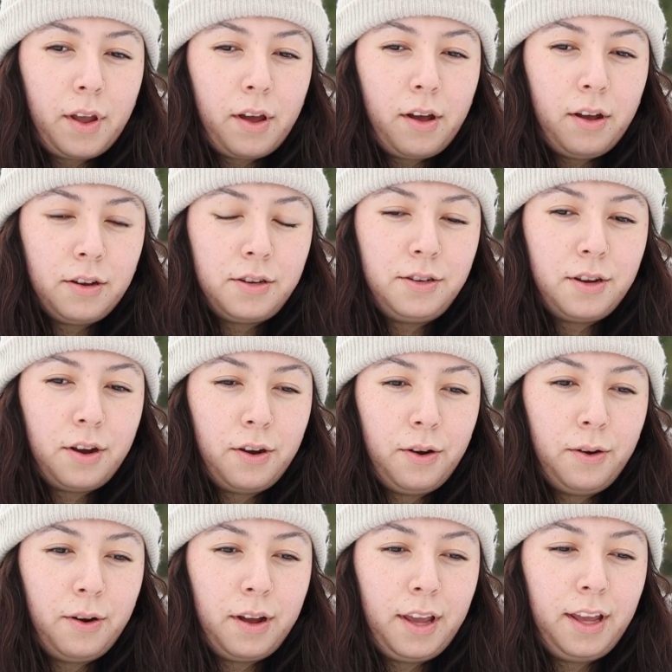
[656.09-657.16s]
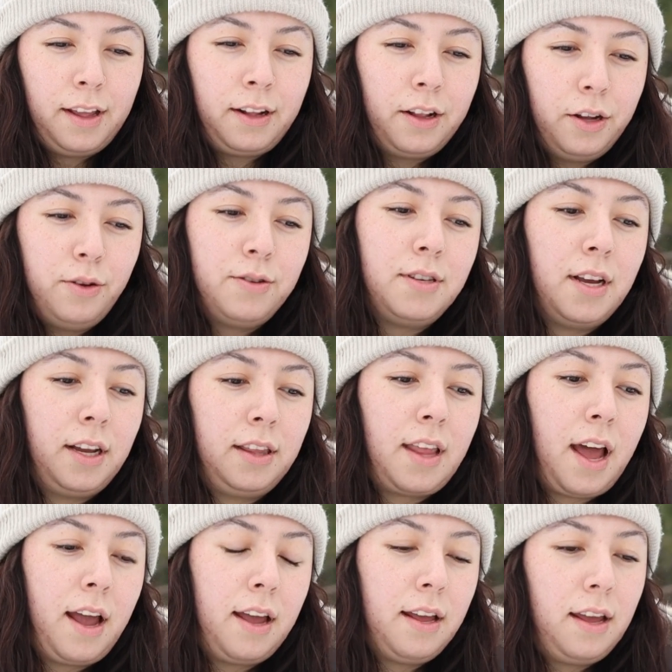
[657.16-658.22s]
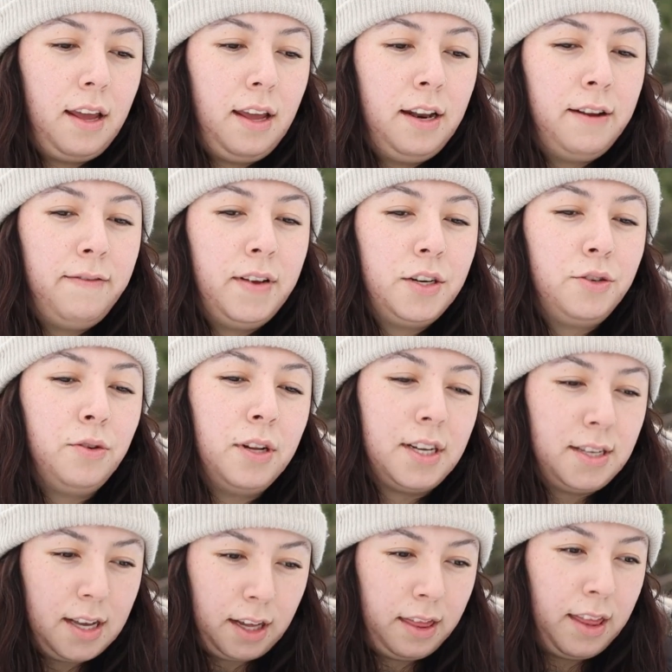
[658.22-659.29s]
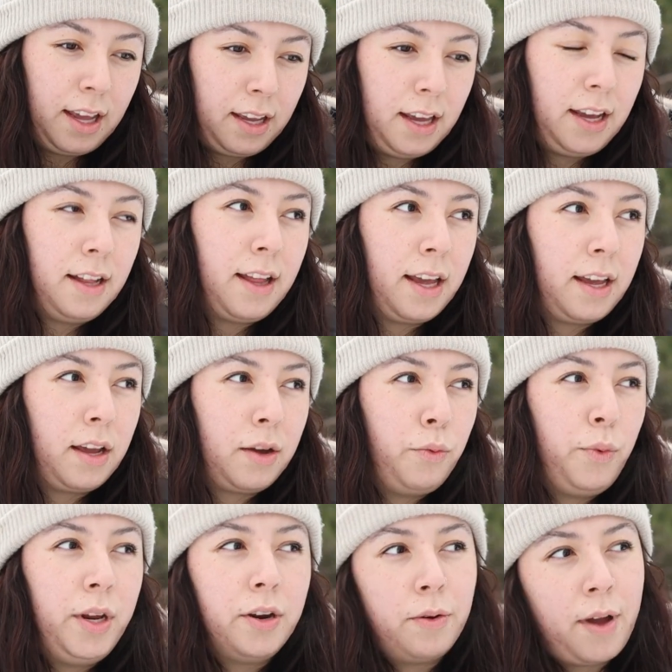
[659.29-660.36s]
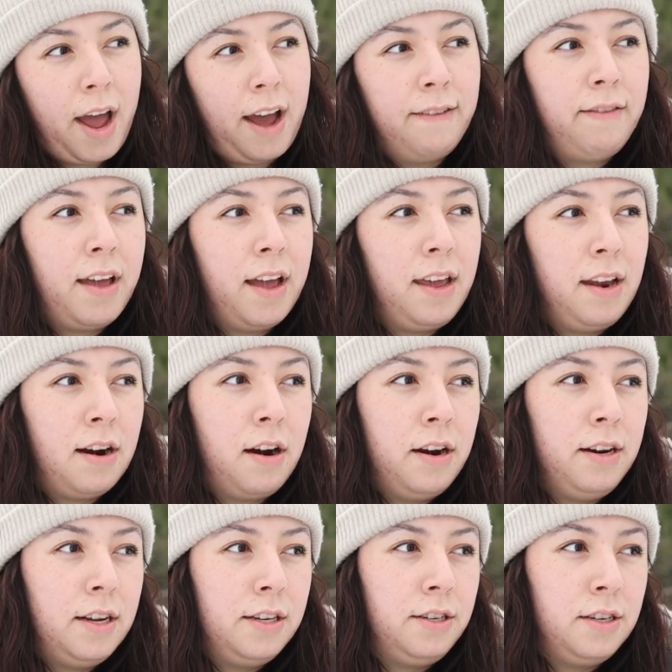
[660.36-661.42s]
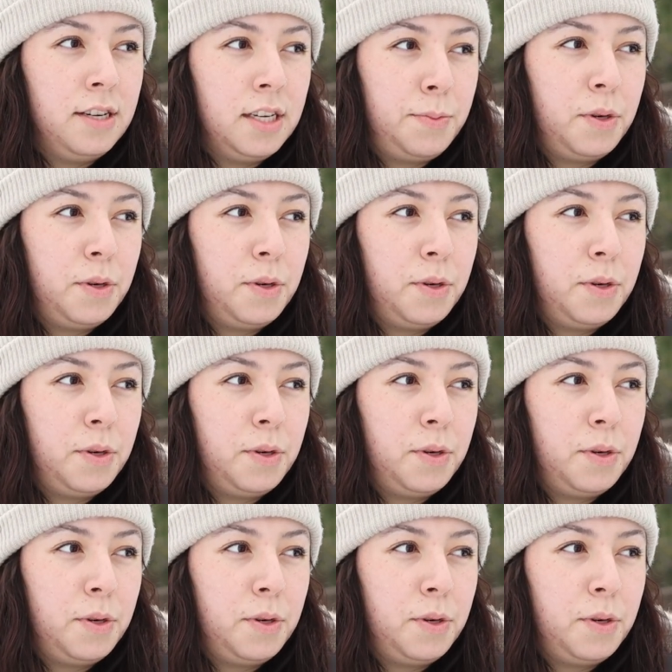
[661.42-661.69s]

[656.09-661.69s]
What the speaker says: also includes that individualistic thinking. We don't have that in our Indigenous